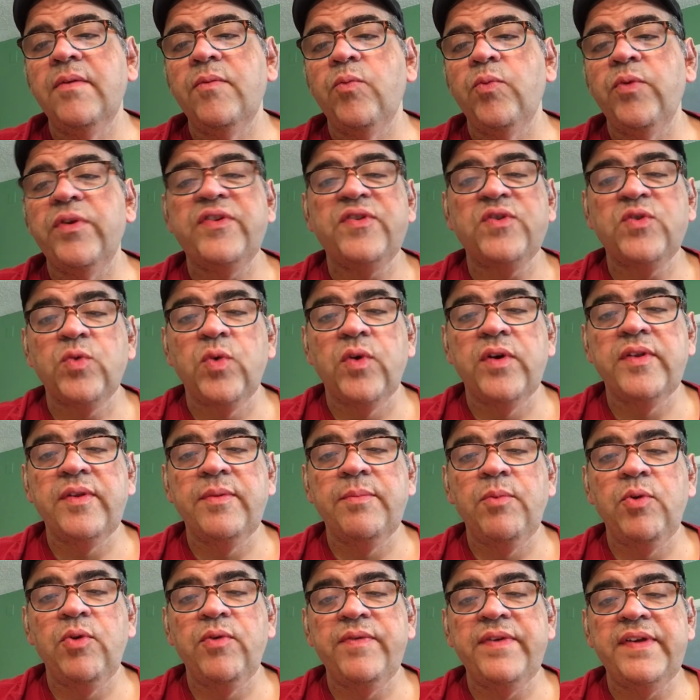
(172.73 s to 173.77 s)
restored the
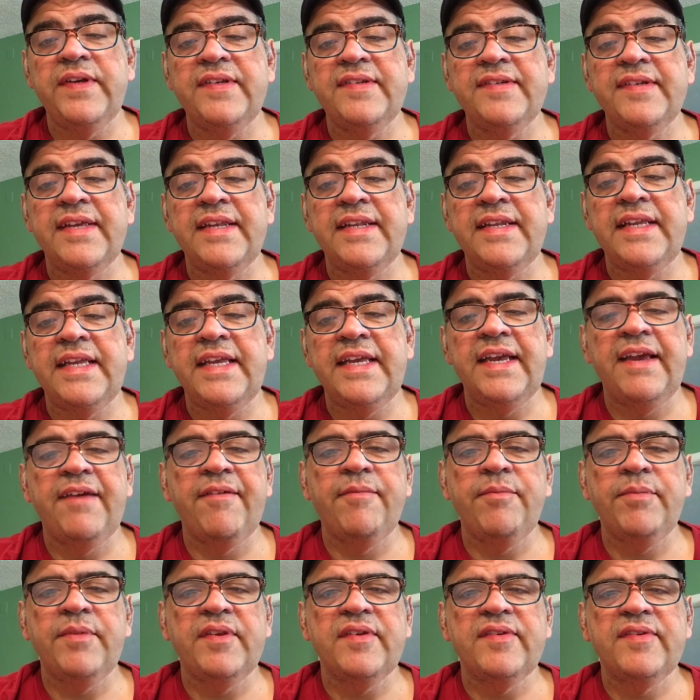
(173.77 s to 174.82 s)
movies, and he gave
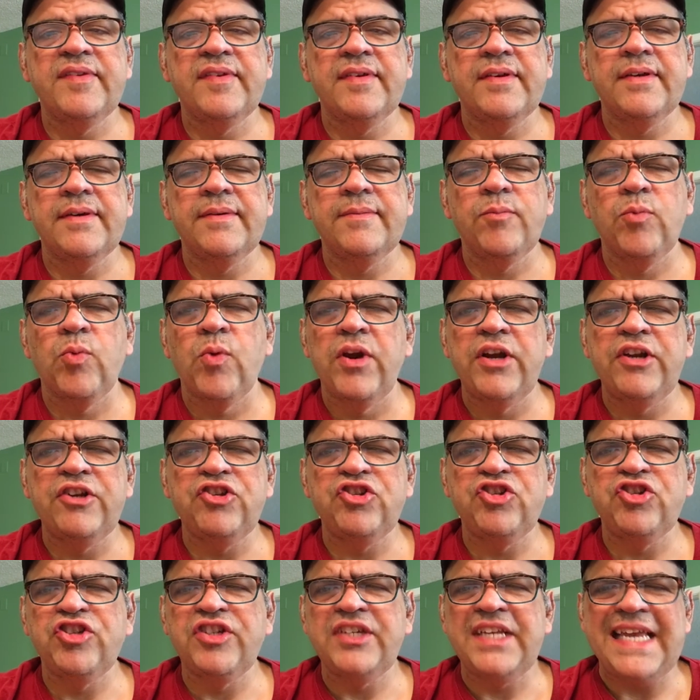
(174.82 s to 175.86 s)
them this
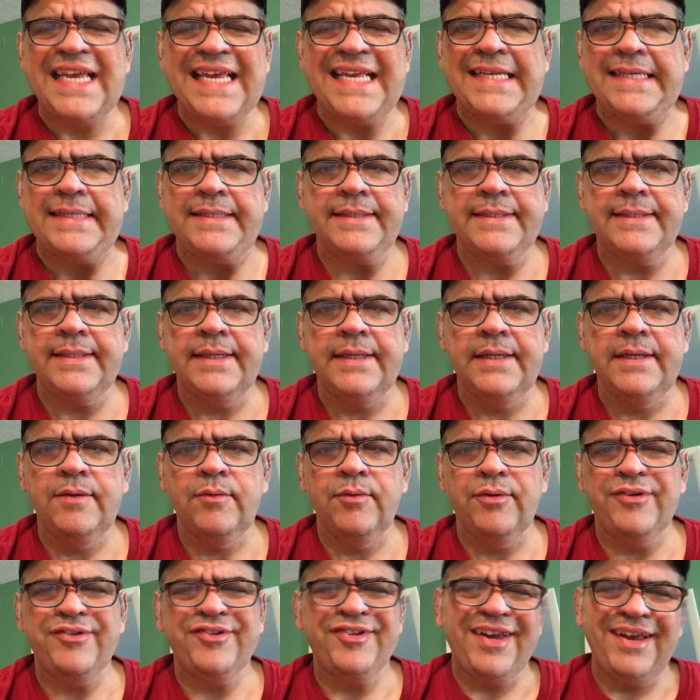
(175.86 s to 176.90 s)
reddish tint,
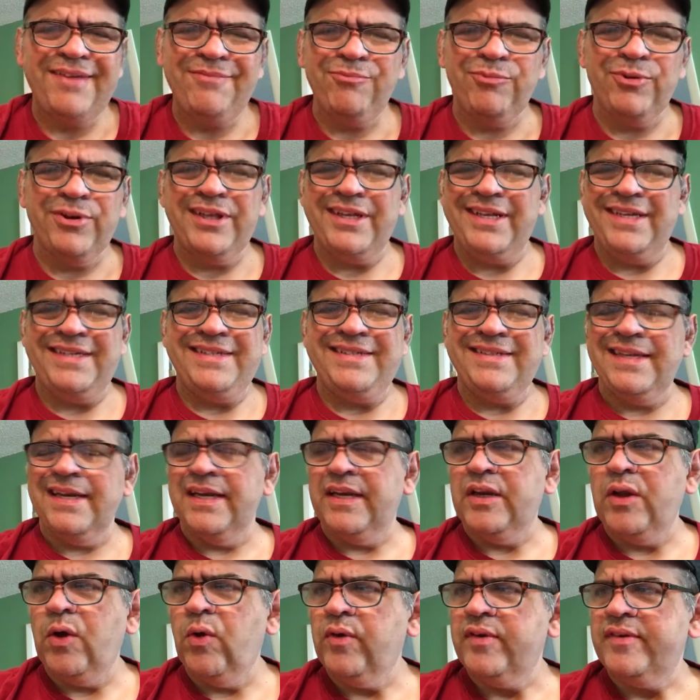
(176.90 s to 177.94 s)
which I really
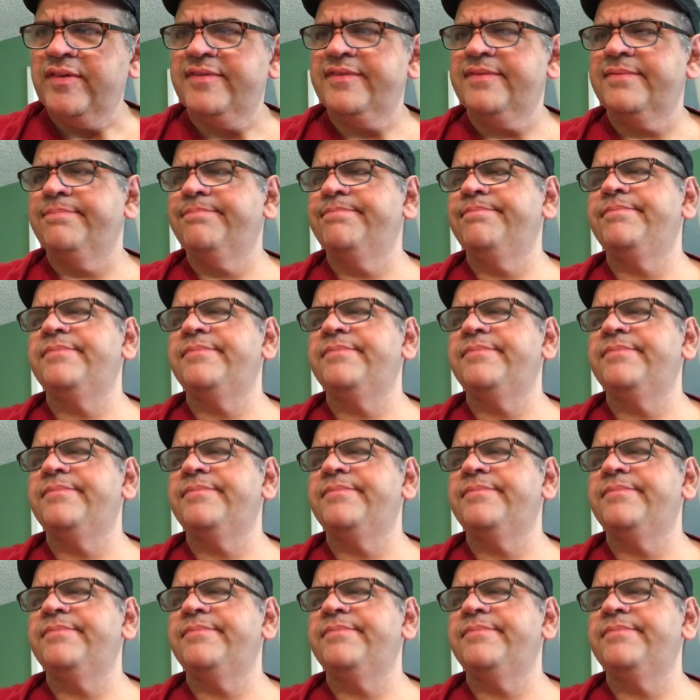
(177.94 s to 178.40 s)
didn't notice,